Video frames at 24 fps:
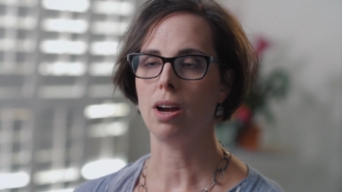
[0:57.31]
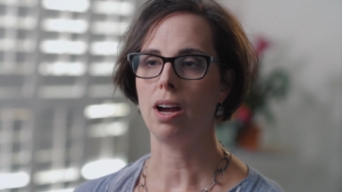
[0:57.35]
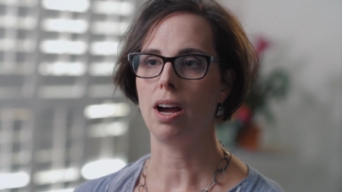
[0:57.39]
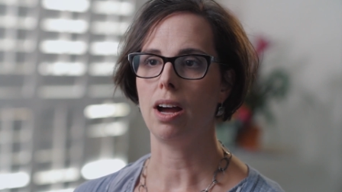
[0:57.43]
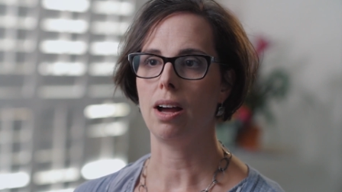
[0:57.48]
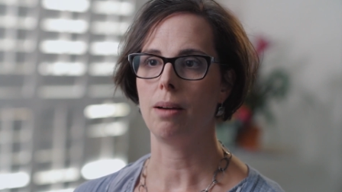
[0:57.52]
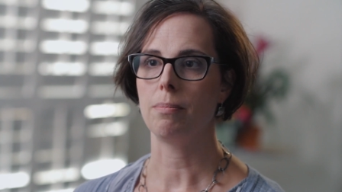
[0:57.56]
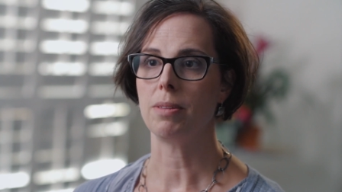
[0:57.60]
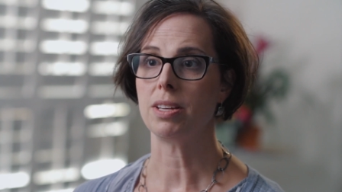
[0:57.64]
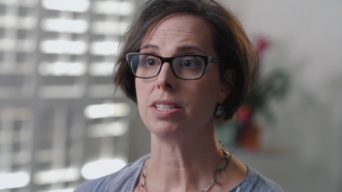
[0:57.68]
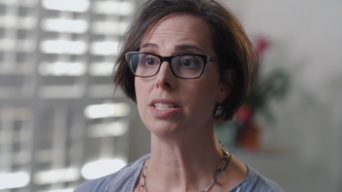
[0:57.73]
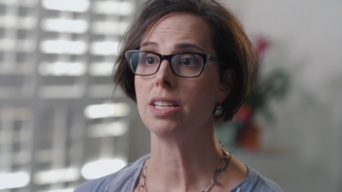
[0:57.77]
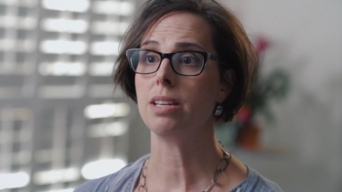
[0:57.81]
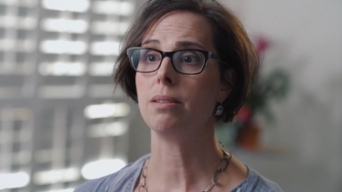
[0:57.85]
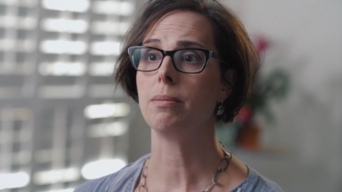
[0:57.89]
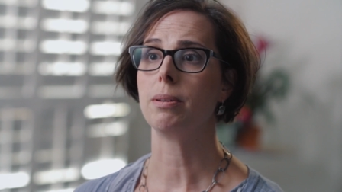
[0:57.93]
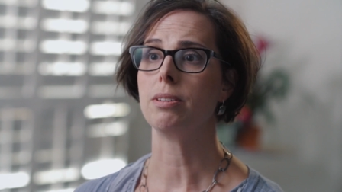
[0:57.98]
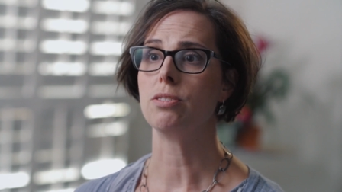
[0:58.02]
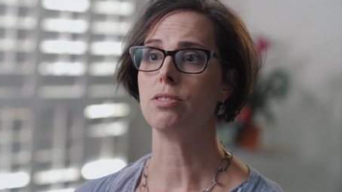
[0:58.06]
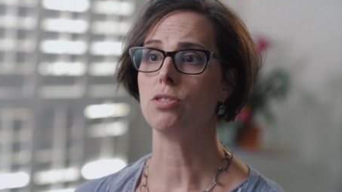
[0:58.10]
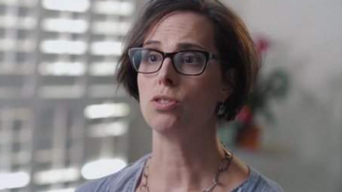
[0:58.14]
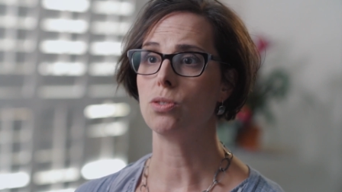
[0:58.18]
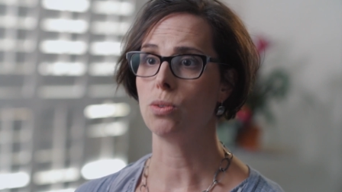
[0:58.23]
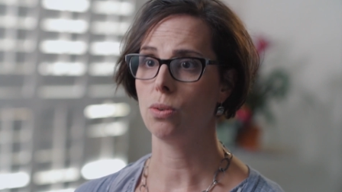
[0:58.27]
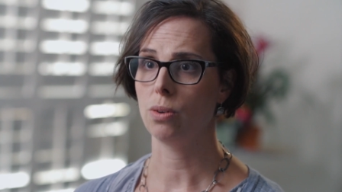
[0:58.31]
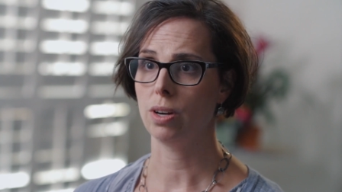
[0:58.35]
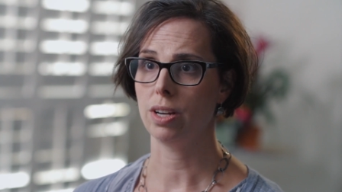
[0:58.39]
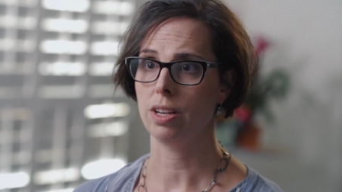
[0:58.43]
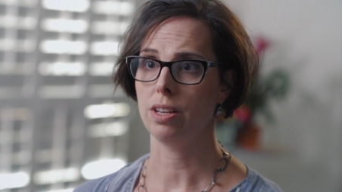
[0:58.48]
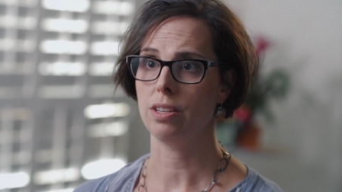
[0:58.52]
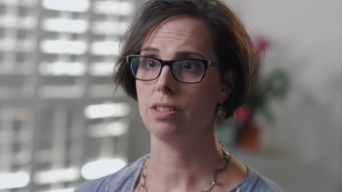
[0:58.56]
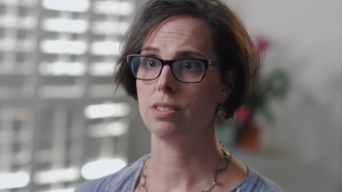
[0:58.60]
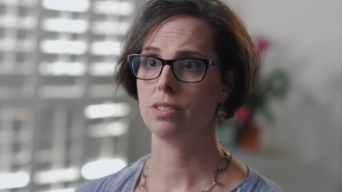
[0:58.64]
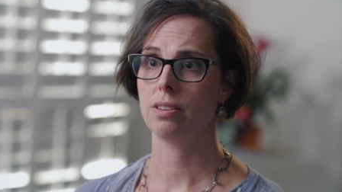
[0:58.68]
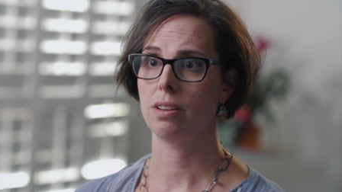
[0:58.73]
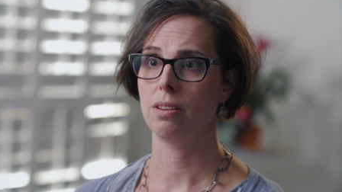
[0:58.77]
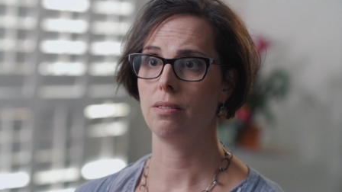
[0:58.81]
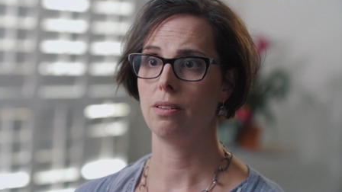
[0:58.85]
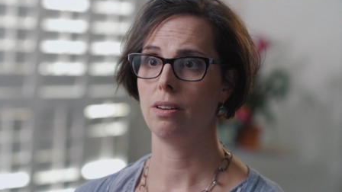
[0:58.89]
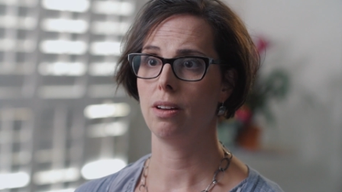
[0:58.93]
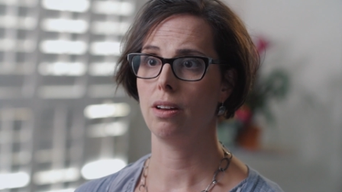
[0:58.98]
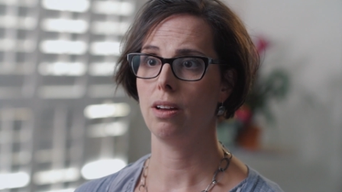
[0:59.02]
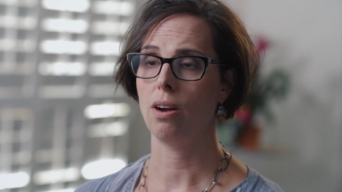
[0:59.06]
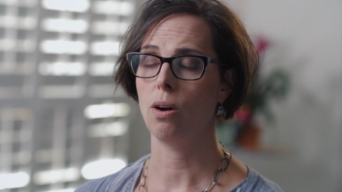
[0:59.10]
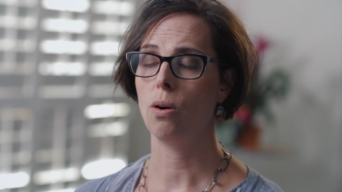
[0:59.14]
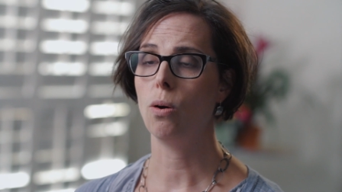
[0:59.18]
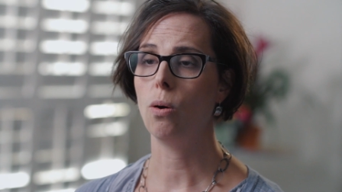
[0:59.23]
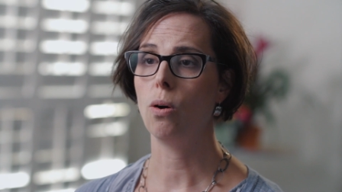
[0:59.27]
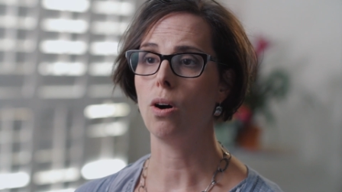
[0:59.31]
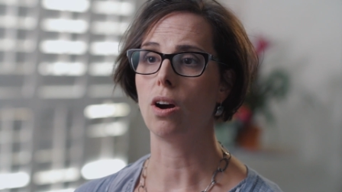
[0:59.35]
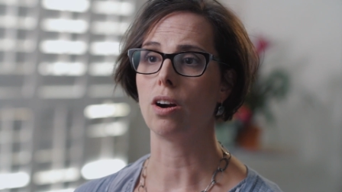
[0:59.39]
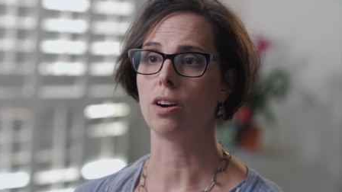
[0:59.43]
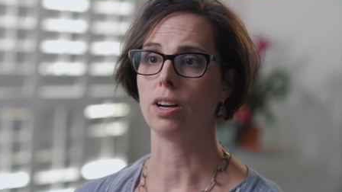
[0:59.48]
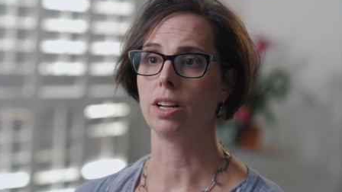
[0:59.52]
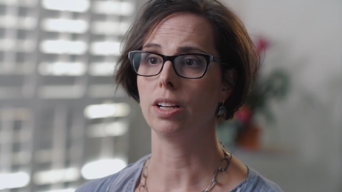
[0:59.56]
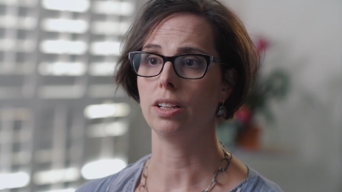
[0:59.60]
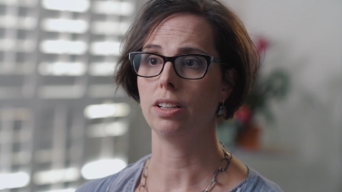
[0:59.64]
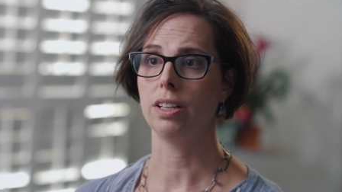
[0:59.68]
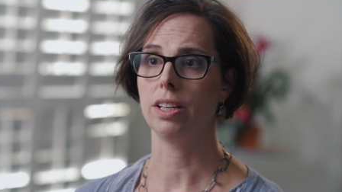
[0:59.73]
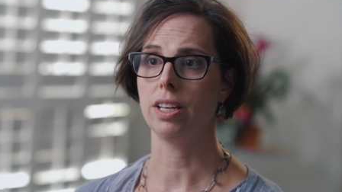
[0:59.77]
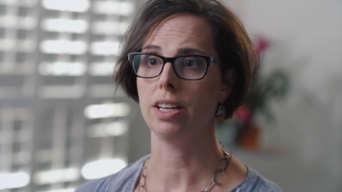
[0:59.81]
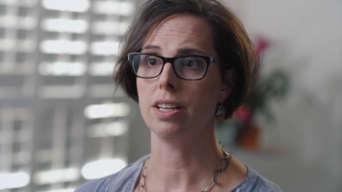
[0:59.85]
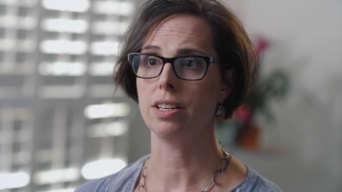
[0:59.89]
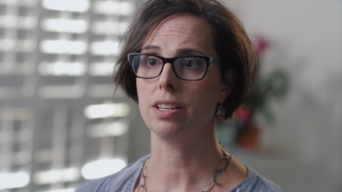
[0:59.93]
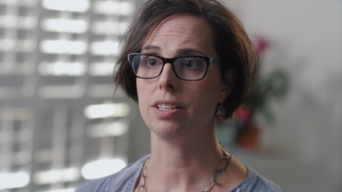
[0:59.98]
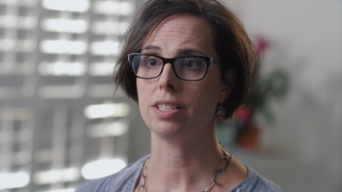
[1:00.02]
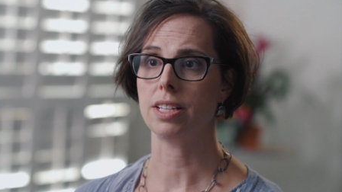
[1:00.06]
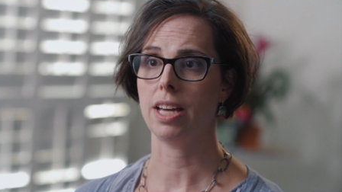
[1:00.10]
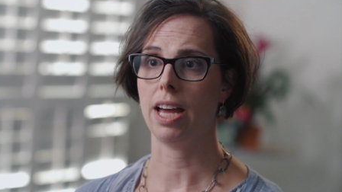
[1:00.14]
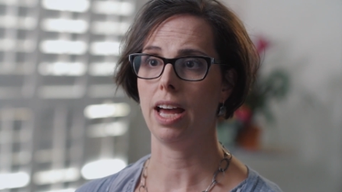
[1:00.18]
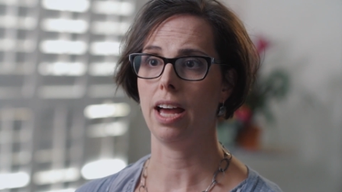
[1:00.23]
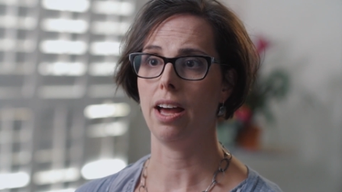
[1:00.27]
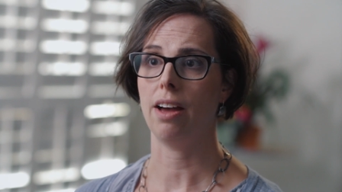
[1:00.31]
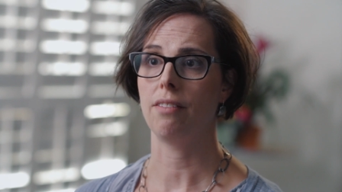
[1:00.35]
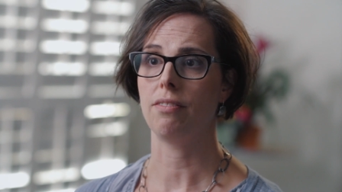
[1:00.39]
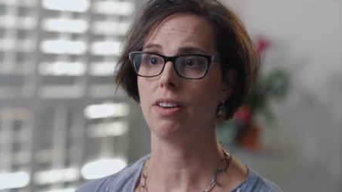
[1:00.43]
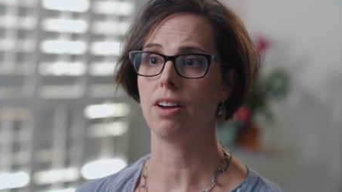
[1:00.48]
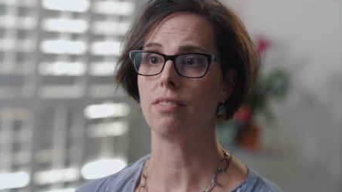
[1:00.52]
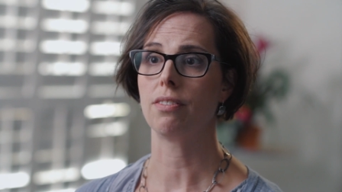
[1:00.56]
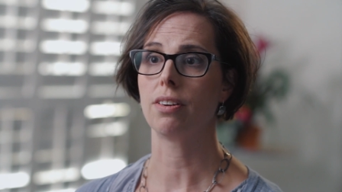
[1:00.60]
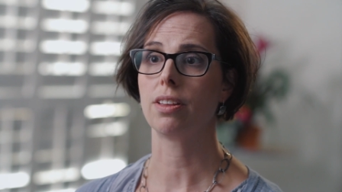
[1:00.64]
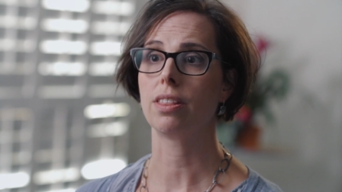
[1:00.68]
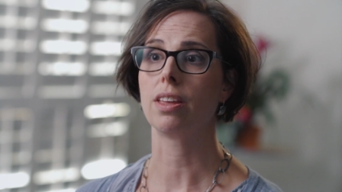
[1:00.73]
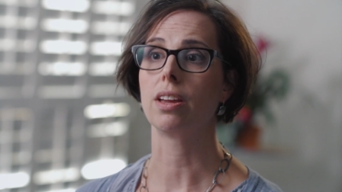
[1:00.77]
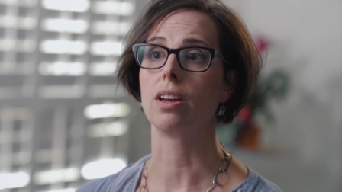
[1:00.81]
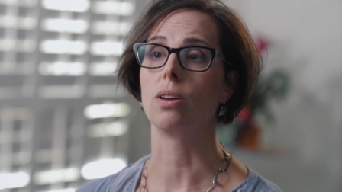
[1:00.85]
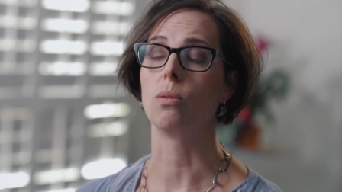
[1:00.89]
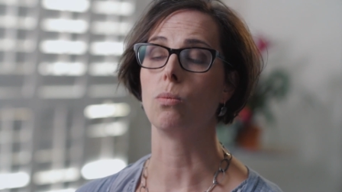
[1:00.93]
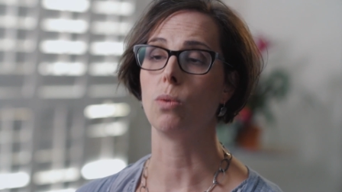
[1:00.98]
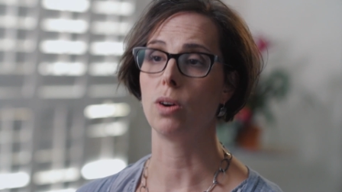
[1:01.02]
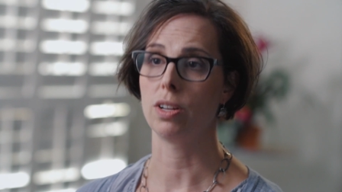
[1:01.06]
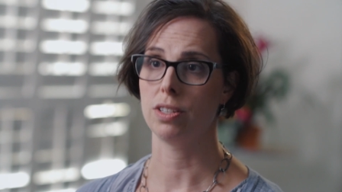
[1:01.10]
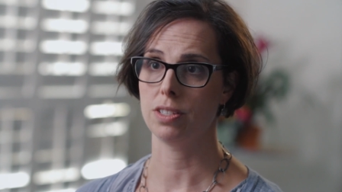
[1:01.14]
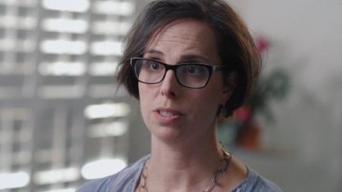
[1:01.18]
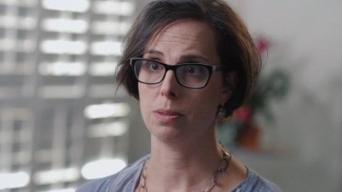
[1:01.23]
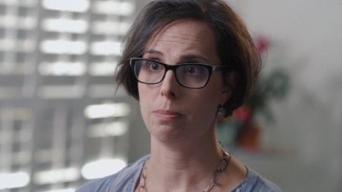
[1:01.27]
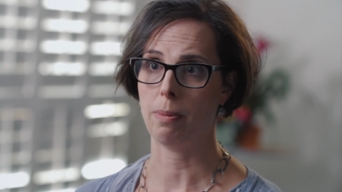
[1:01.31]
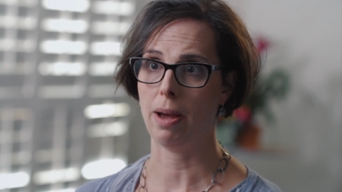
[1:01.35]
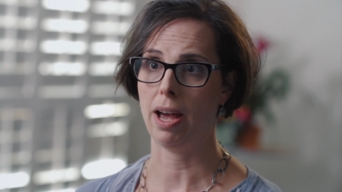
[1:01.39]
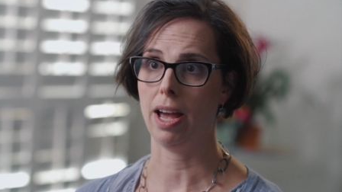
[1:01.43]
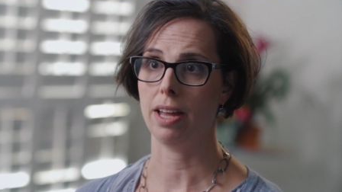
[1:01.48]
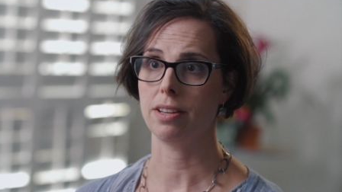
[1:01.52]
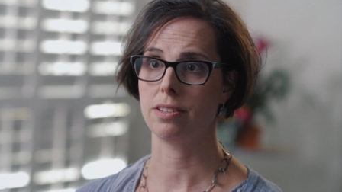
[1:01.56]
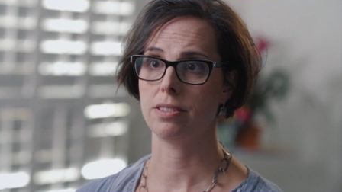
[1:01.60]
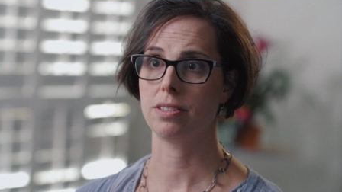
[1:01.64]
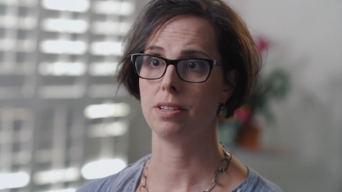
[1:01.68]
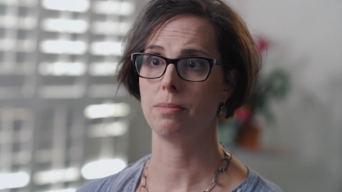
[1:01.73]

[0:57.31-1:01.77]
Um, the team enjoys wholeheartedly to have everything in one spot,